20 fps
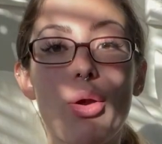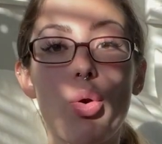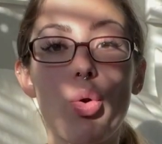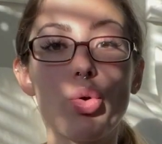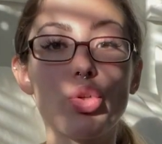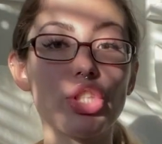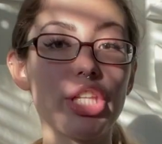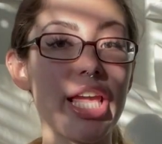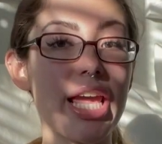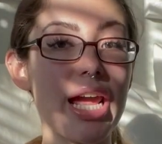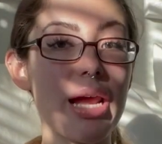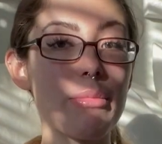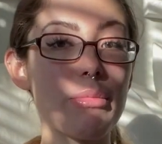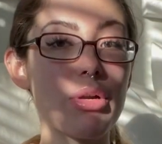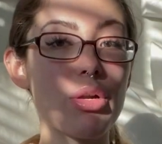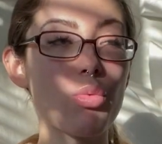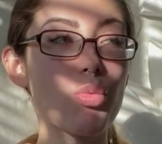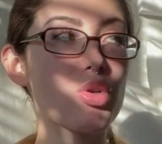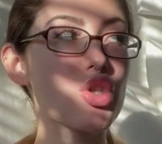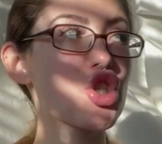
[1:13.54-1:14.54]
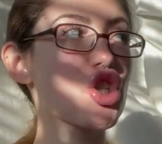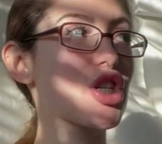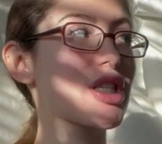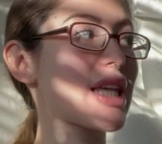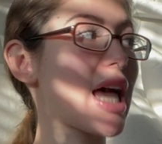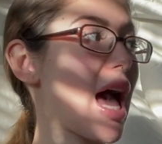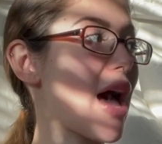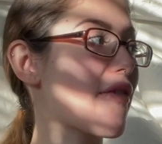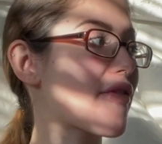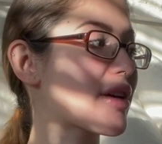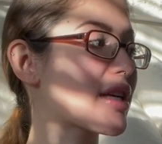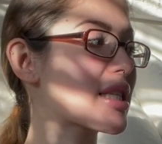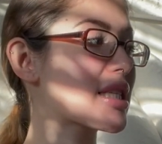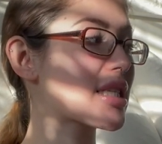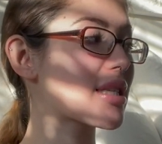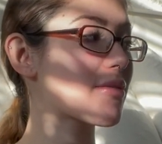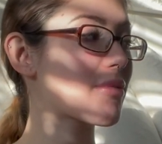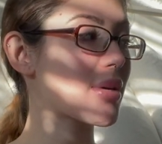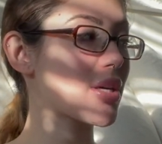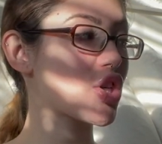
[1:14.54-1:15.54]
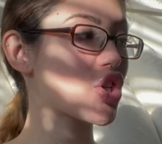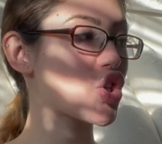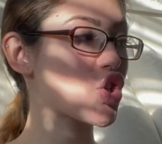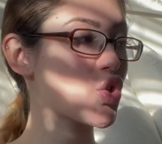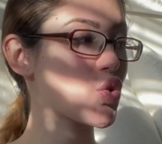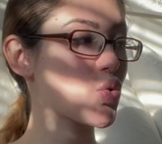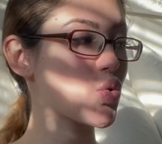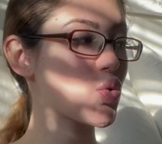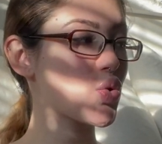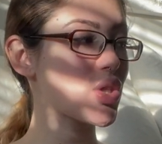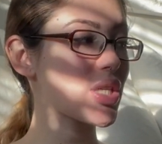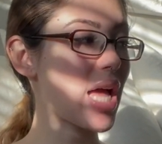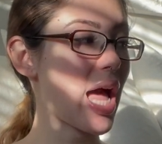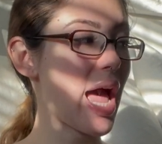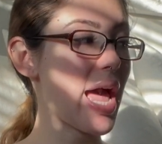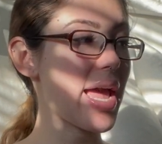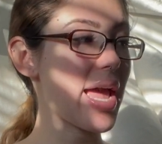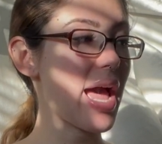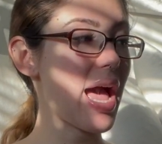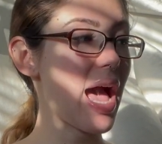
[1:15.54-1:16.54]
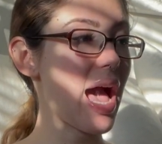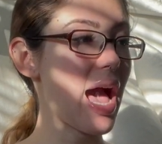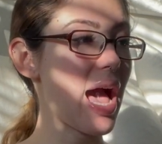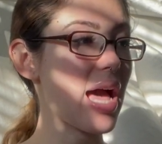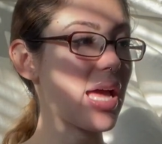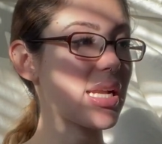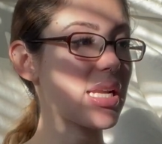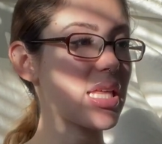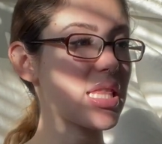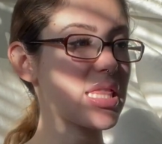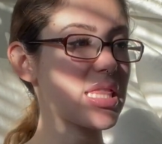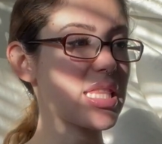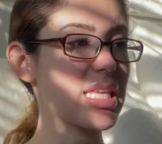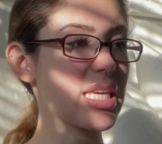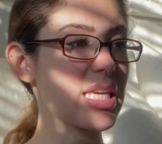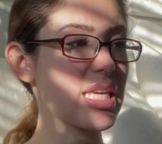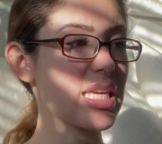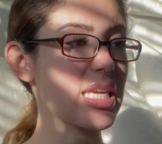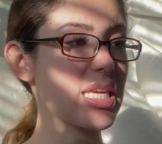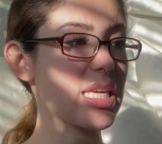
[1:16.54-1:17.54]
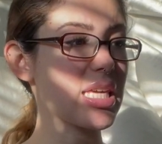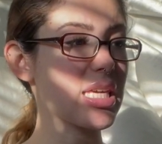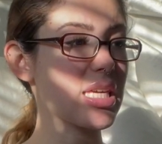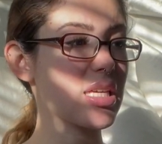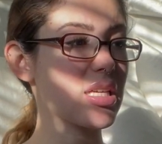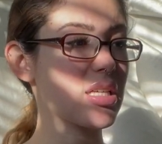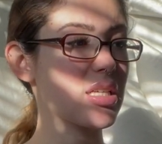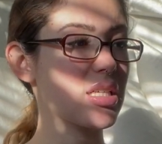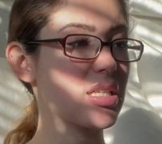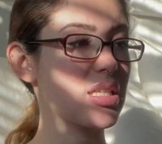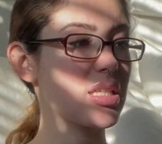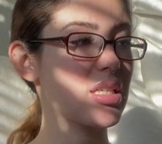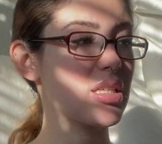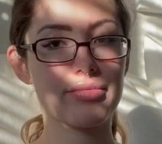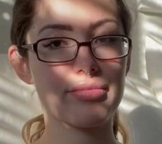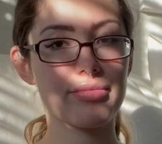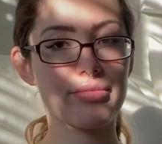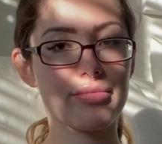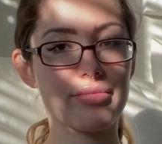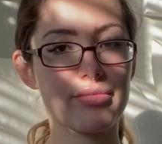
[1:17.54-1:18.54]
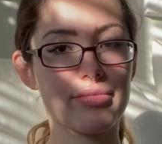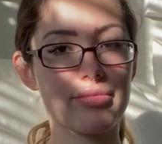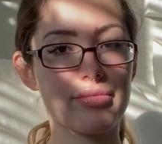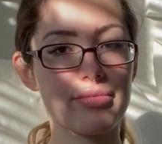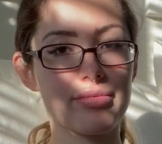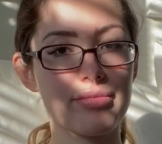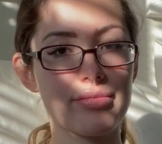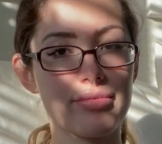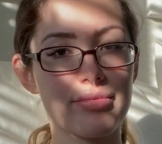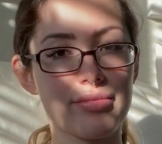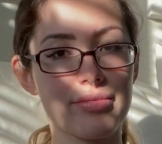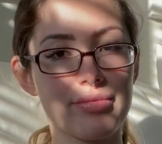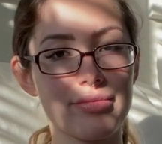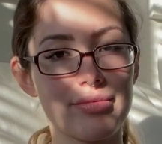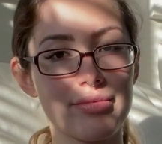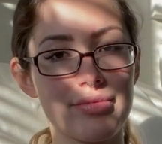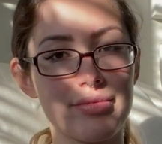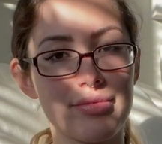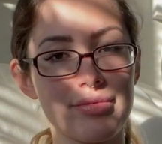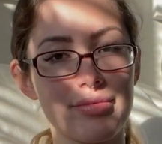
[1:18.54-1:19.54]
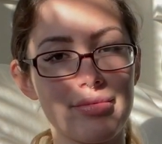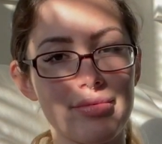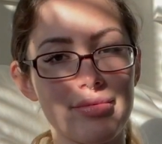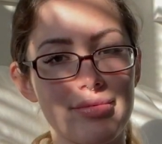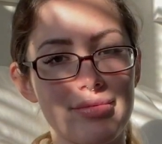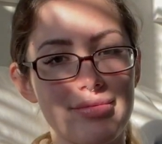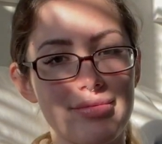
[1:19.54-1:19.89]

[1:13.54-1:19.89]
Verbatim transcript: old camera was just having some issues. I had the Mama.